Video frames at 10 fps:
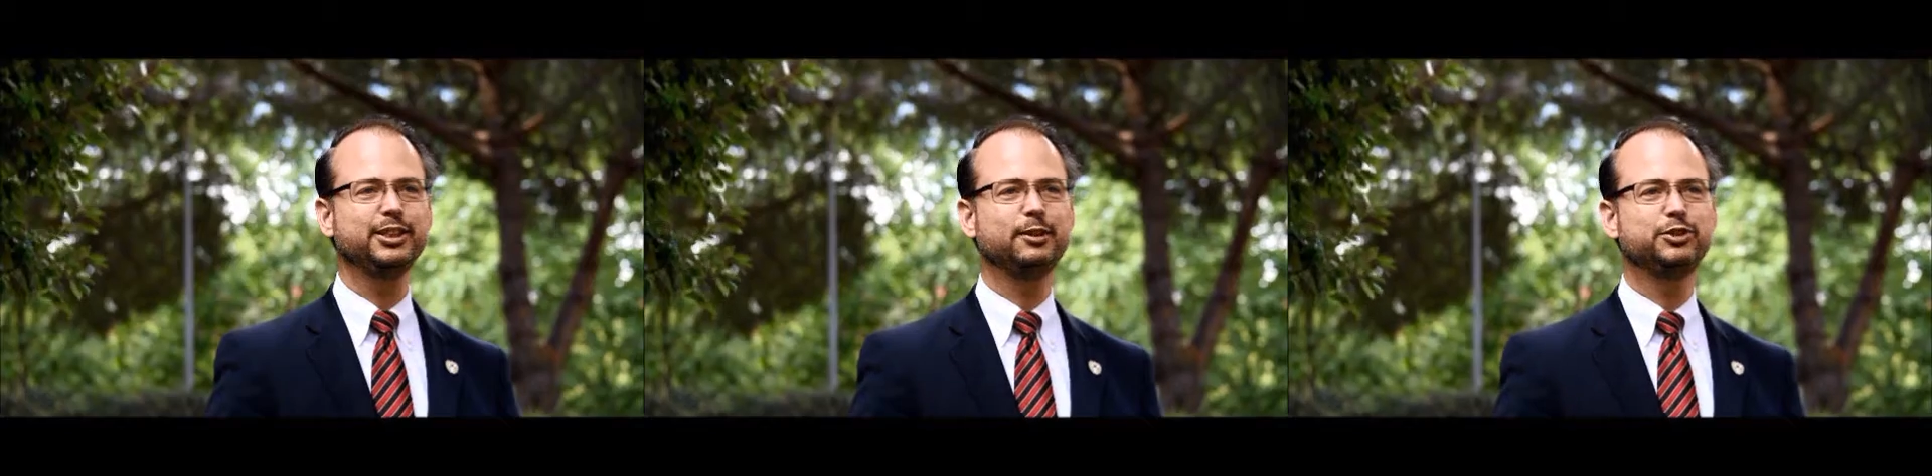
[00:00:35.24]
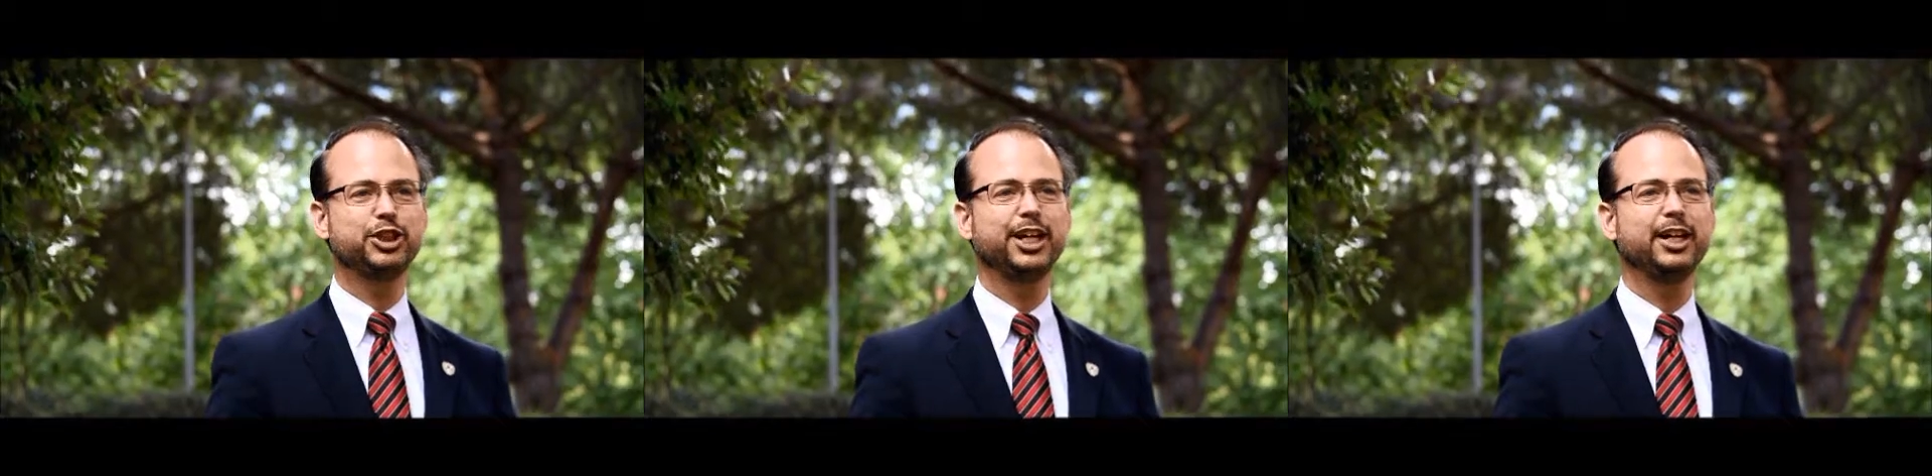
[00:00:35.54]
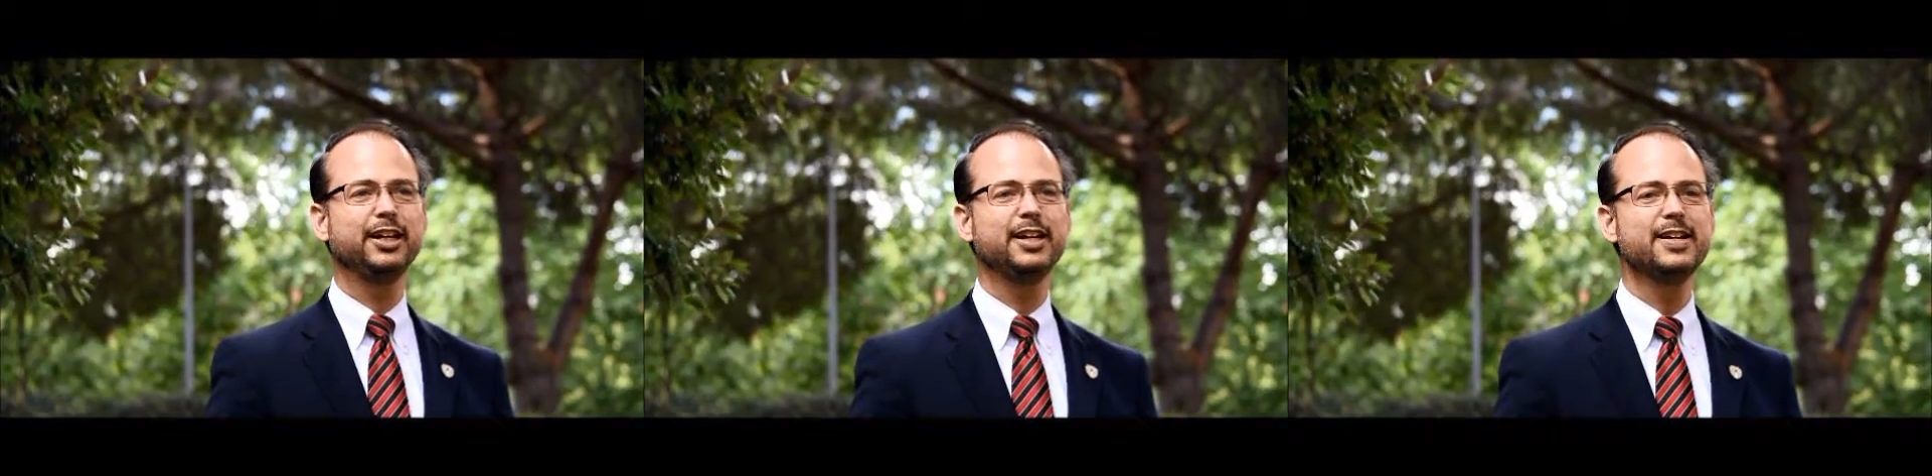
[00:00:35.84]
of
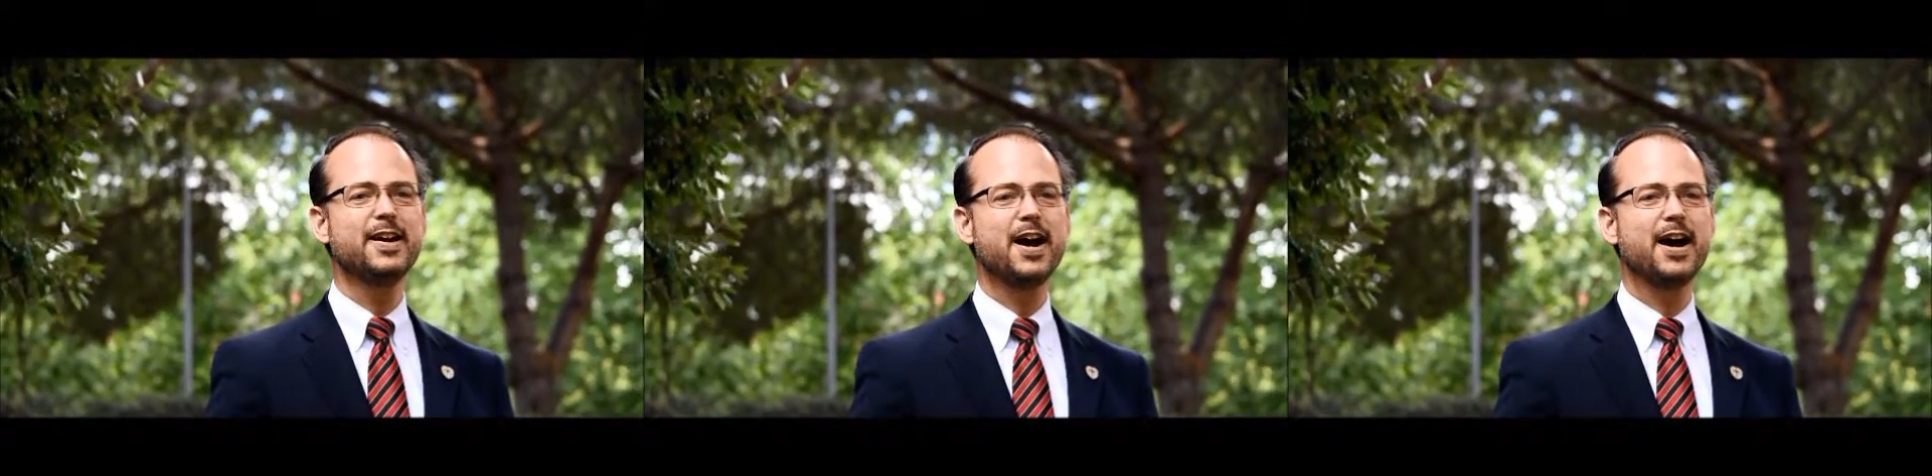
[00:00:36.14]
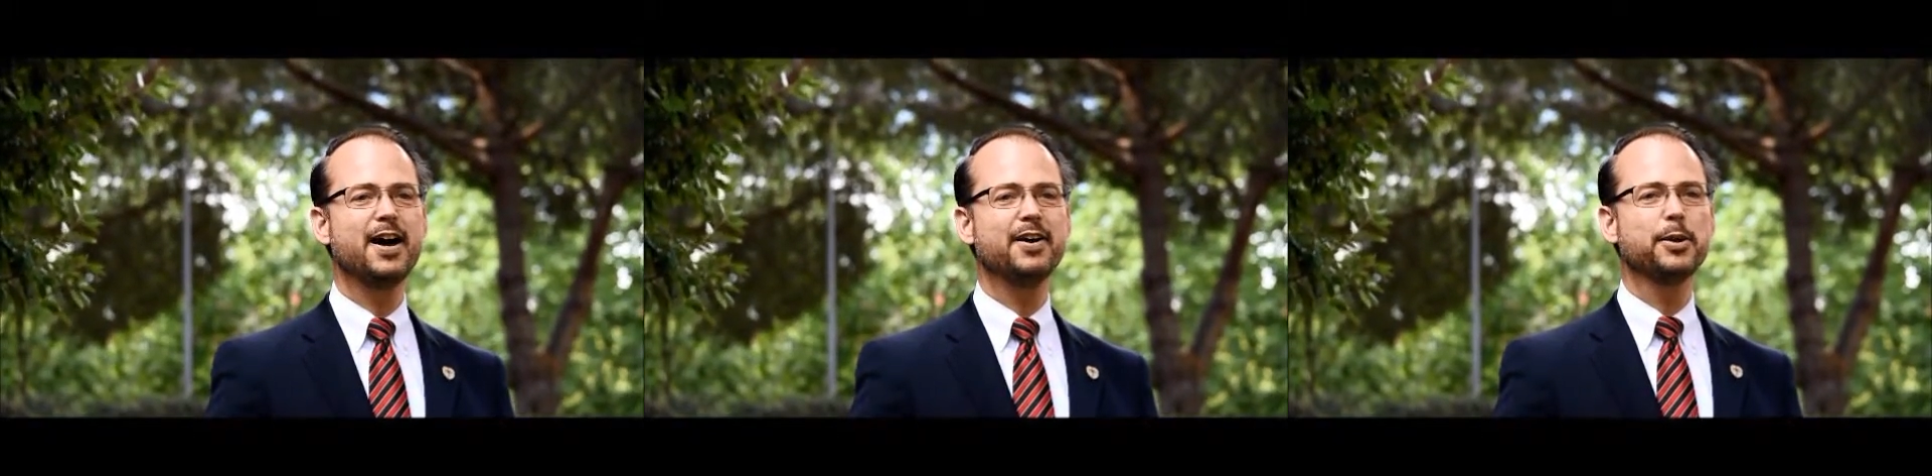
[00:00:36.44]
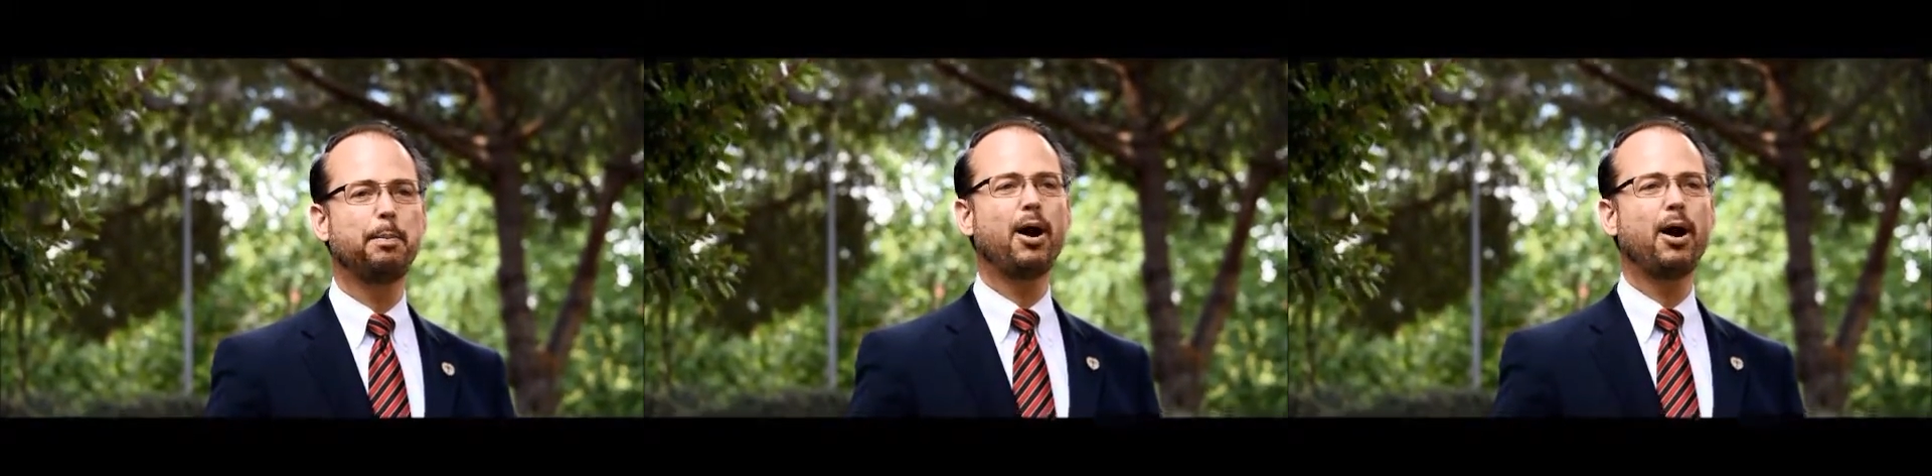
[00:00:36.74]
seeing uh, the